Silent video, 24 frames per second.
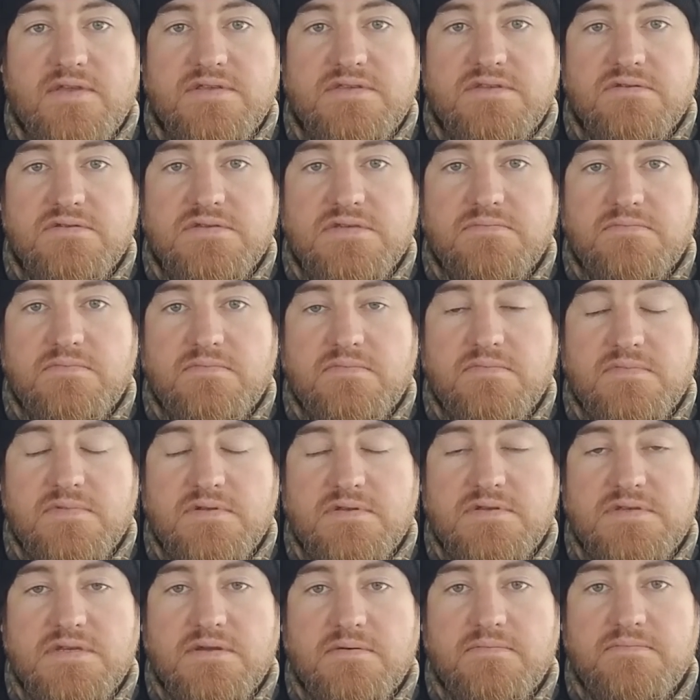Let's do some,
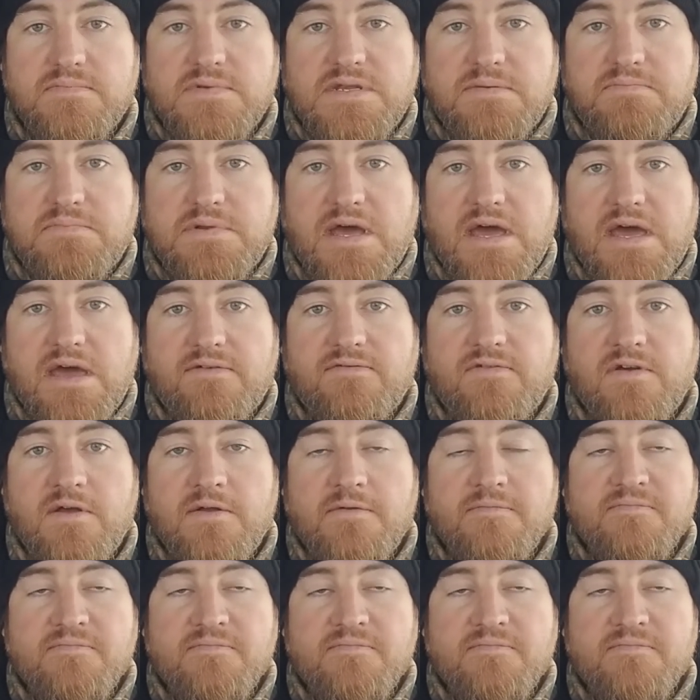some deep dive